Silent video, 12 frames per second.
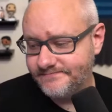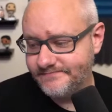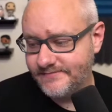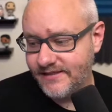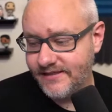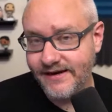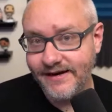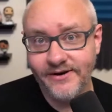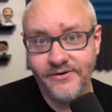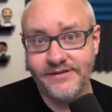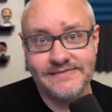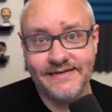then I
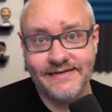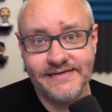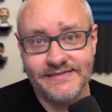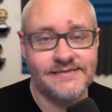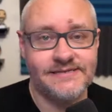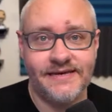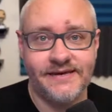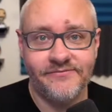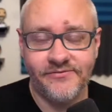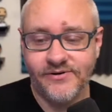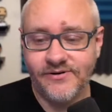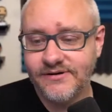know it's not easy day
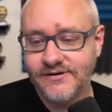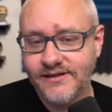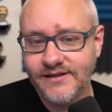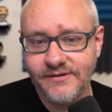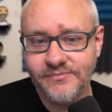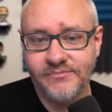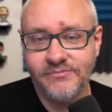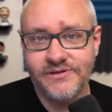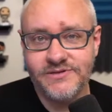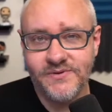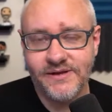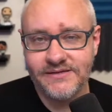for a lot of people
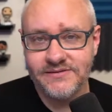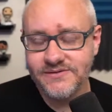as well.